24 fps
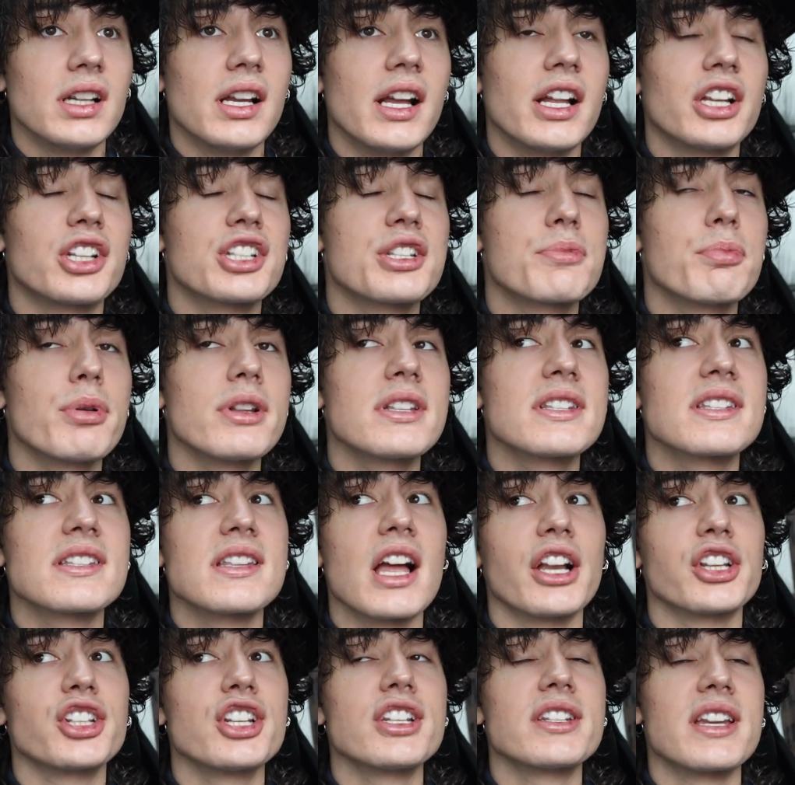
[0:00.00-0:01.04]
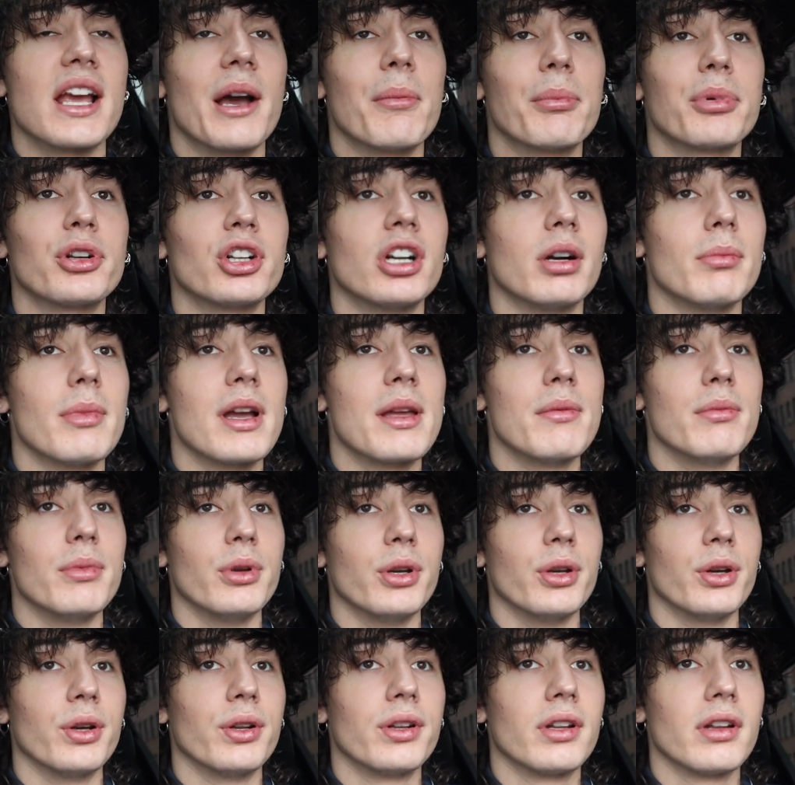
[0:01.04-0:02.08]
It just puts such a dampener on my
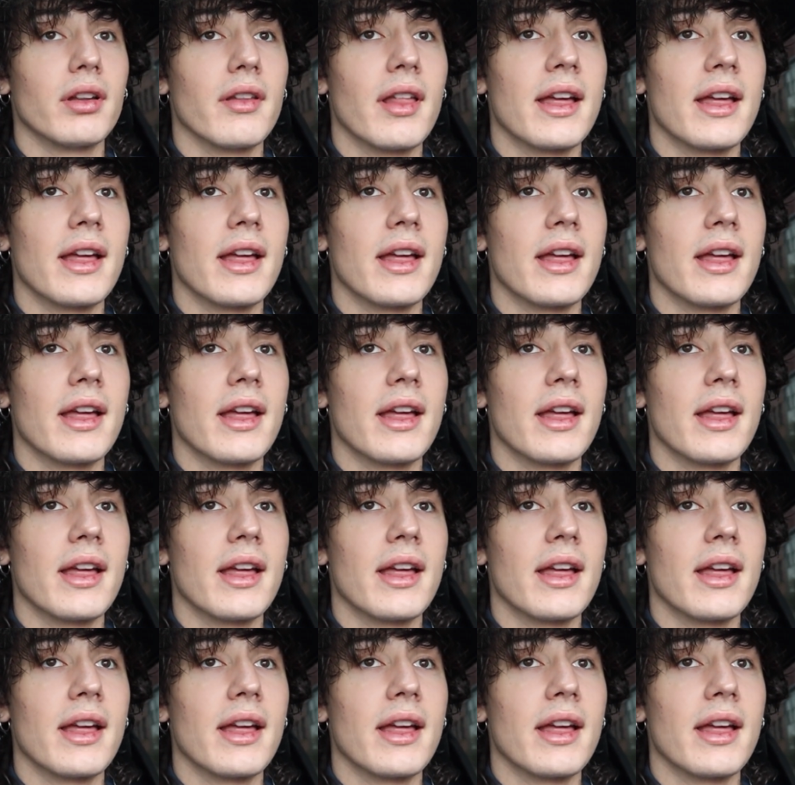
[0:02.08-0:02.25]
mood.